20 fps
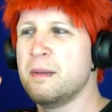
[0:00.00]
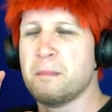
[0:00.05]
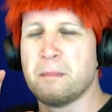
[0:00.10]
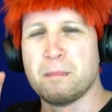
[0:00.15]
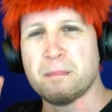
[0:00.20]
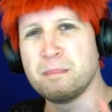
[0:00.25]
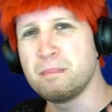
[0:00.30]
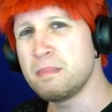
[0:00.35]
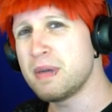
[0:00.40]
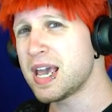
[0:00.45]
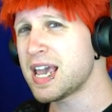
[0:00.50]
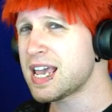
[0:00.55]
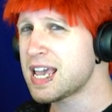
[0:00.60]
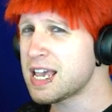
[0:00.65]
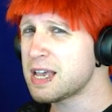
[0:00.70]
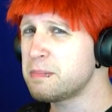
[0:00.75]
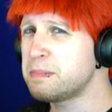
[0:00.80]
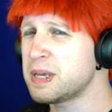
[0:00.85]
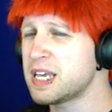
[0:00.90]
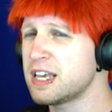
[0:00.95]

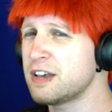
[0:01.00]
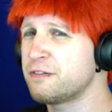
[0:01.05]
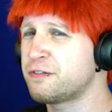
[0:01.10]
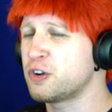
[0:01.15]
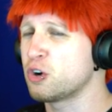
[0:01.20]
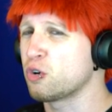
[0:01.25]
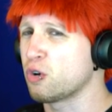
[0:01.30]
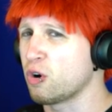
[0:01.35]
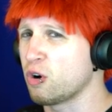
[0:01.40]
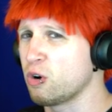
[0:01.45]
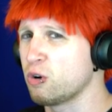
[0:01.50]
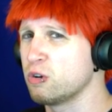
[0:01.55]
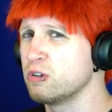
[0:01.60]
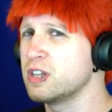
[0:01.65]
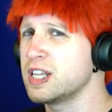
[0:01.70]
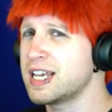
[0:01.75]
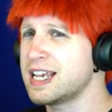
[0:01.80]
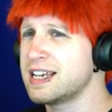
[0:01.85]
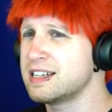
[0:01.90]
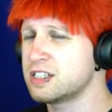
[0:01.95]
Maybe if you're
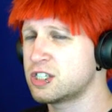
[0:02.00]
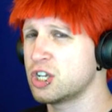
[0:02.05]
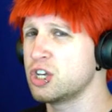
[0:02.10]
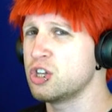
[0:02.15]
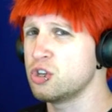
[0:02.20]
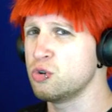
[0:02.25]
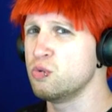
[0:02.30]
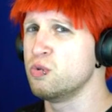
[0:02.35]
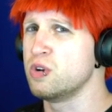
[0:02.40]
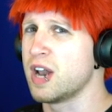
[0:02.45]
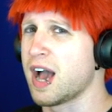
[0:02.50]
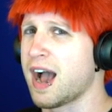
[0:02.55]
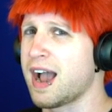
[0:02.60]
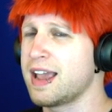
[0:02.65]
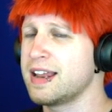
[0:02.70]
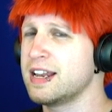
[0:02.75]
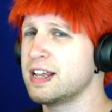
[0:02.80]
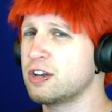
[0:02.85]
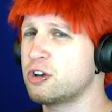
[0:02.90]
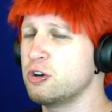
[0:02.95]
early into
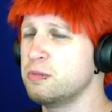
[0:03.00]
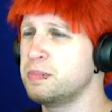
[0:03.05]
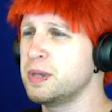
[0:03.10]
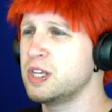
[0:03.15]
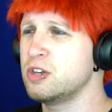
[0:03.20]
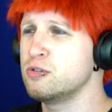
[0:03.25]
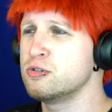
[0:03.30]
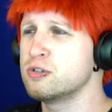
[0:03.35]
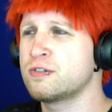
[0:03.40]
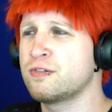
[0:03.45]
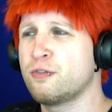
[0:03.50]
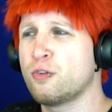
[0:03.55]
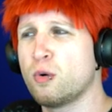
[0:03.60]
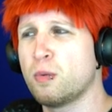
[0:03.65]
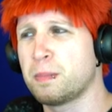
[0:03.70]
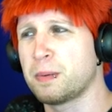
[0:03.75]
U9, it could be useful.